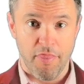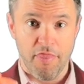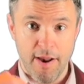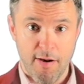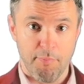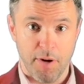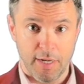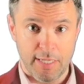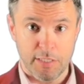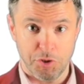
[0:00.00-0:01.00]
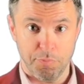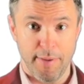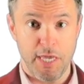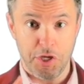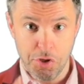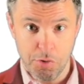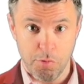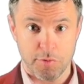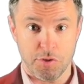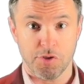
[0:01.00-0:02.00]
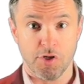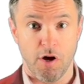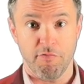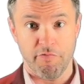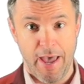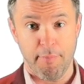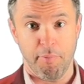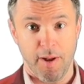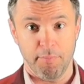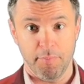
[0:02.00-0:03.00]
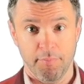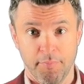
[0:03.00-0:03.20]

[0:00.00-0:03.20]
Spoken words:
their money to pay you to solve that problem.